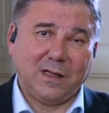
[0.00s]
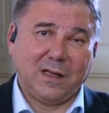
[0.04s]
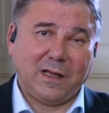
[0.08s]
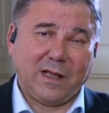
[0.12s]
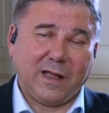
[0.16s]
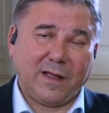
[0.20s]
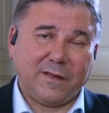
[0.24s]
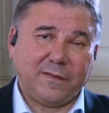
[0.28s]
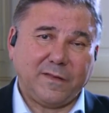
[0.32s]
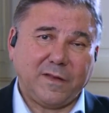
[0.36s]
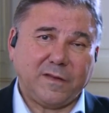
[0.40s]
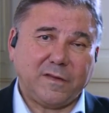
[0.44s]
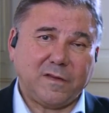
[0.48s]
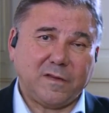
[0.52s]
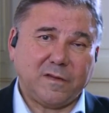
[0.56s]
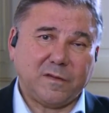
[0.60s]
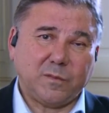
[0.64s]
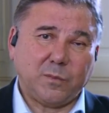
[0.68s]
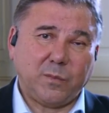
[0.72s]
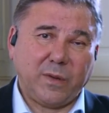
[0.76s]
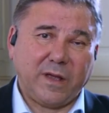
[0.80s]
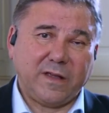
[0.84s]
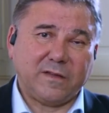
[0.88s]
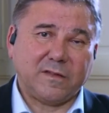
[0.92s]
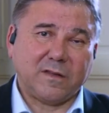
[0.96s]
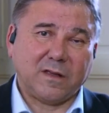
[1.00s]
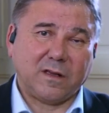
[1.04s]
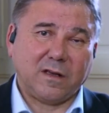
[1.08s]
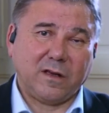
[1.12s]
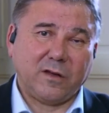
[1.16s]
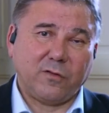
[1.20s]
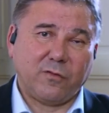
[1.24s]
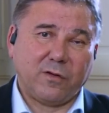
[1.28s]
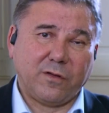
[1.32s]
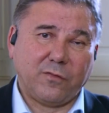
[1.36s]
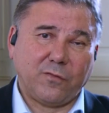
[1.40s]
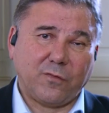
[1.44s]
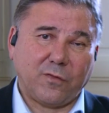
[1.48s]
And this is basically
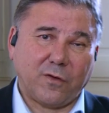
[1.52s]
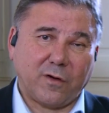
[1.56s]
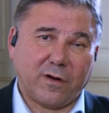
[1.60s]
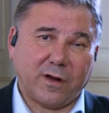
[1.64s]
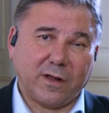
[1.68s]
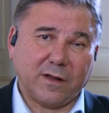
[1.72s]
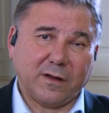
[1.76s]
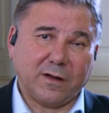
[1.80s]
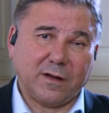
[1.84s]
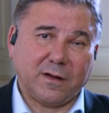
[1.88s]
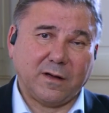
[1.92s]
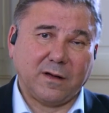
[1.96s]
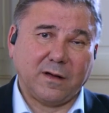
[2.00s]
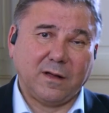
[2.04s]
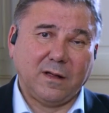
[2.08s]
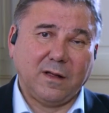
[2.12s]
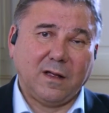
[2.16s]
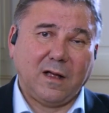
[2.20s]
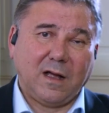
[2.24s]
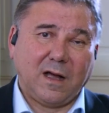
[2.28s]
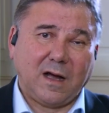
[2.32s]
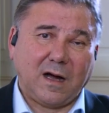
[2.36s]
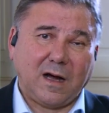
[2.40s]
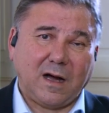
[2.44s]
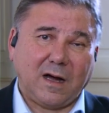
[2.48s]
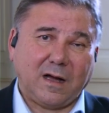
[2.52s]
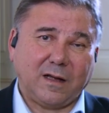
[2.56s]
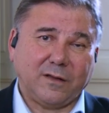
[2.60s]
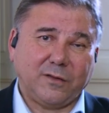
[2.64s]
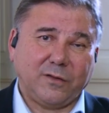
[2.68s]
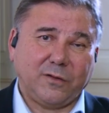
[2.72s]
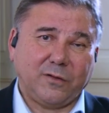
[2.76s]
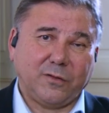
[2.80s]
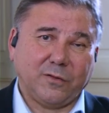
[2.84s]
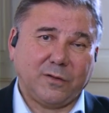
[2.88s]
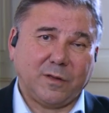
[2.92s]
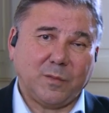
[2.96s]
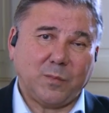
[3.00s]
referring
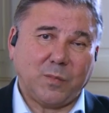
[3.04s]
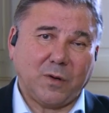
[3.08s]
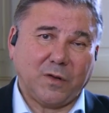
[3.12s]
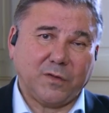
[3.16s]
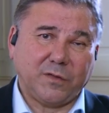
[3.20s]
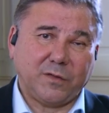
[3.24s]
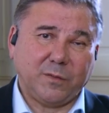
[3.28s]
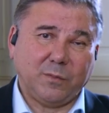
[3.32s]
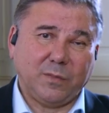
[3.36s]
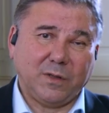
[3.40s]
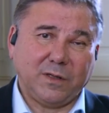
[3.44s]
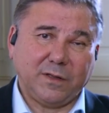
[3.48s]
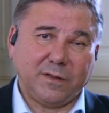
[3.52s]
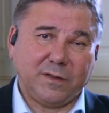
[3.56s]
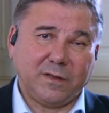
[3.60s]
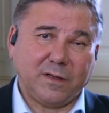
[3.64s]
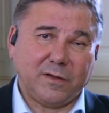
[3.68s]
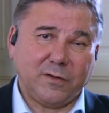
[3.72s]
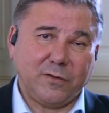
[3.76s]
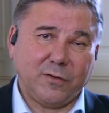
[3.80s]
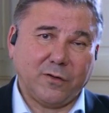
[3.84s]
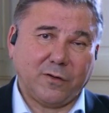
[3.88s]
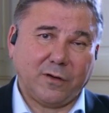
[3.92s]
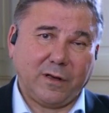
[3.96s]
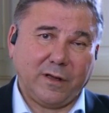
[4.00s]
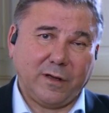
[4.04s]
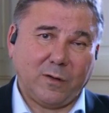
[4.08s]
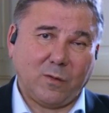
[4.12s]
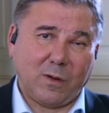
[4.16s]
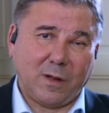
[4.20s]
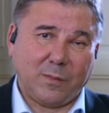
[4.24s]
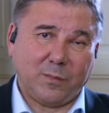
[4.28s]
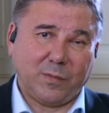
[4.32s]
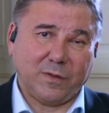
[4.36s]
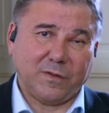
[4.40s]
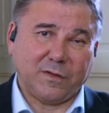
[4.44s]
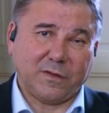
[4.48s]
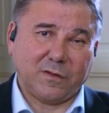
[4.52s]
to the possibility of nuclear
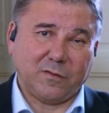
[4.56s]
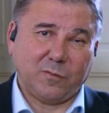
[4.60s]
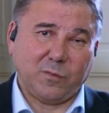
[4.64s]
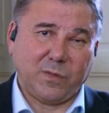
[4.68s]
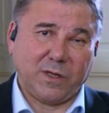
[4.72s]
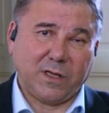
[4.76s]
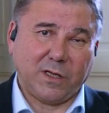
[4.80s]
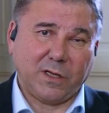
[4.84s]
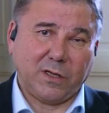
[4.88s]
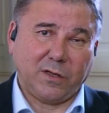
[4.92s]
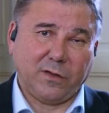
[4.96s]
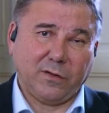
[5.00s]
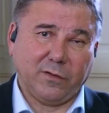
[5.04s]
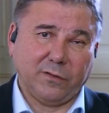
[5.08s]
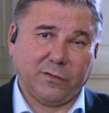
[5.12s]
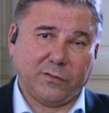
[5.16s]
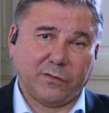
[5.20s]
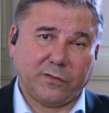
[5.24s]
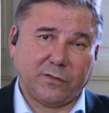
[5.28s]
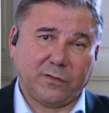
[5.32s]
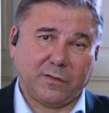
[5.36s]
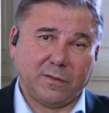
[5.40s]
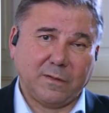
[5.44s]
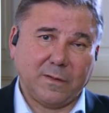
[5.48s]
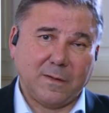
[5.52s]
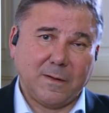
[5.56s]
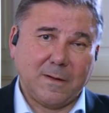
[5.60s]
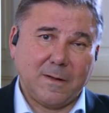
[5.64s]
weapons of being used.